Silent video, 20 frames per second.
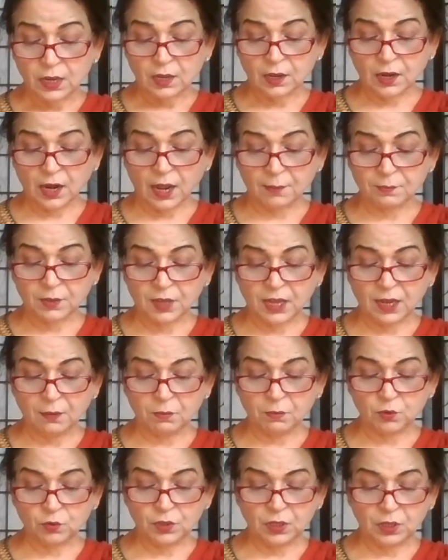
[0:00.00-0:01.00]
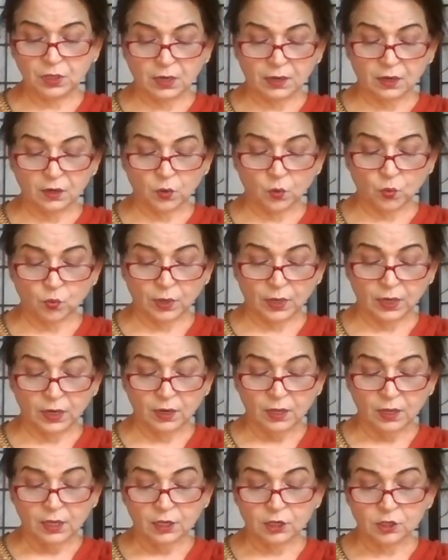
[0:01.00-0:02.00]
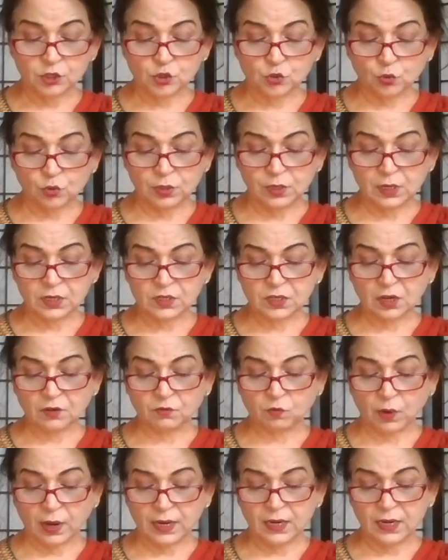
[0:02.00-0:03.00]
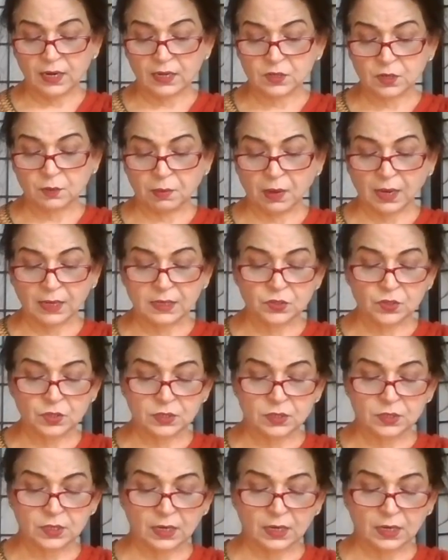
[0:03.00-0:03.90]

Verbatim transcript: Ram came to the Dandakwan. His shoulders are wide as a bison's,